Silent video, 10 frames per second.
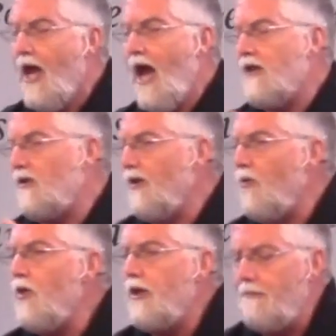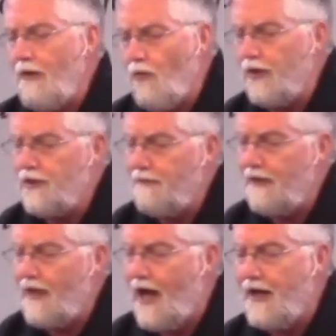so that we could be
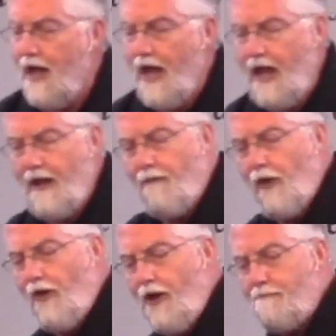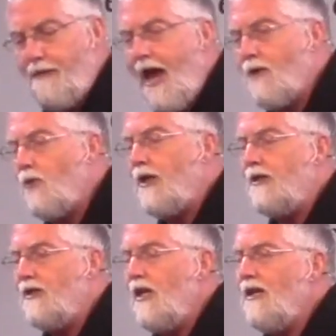worshiping God. And if we look back, we can
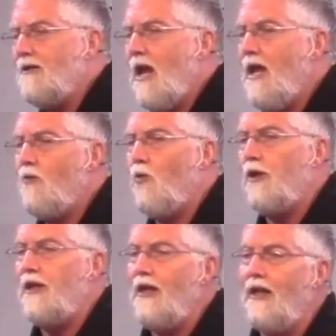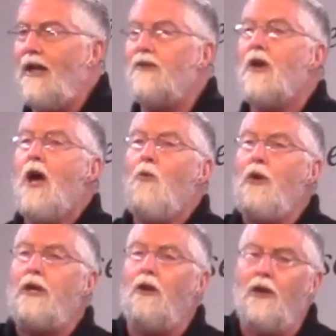see His hand working in us.
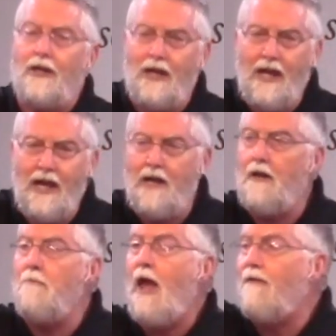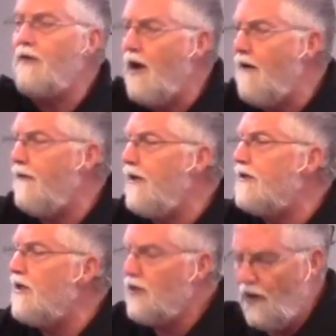We can look ahead and have
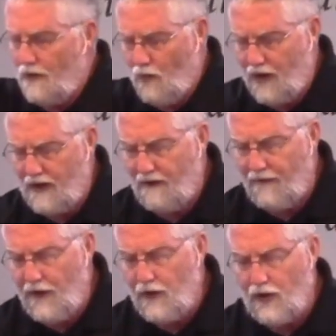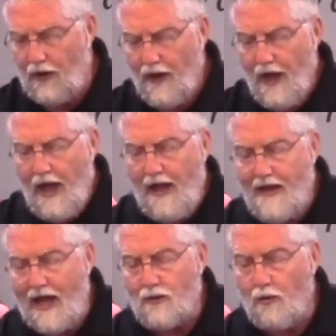confidence He's going to work in the future. And
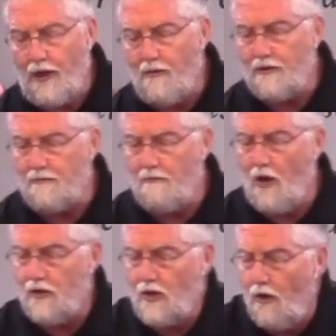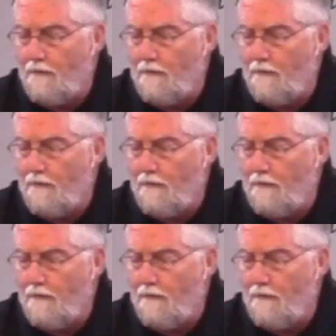that's what His whole